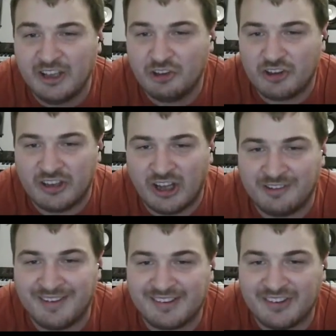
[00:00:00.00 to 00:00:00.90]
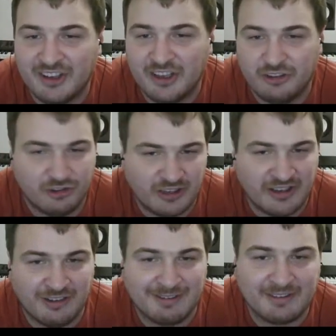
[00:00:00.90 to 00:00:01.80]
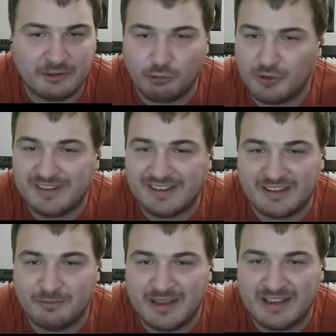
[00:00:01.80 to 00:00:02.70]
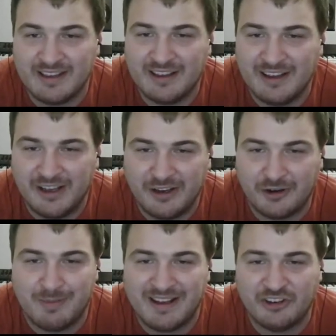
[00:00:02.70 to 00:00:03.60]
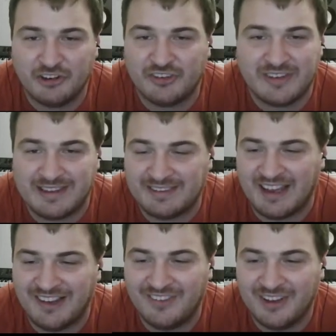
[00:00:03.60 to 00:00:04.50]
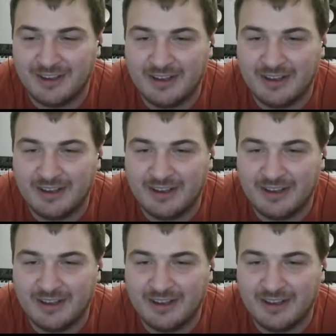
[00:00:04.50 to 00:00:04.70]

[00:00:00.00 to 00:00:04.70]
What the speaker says: You can always tweet at me, or better use GitHub.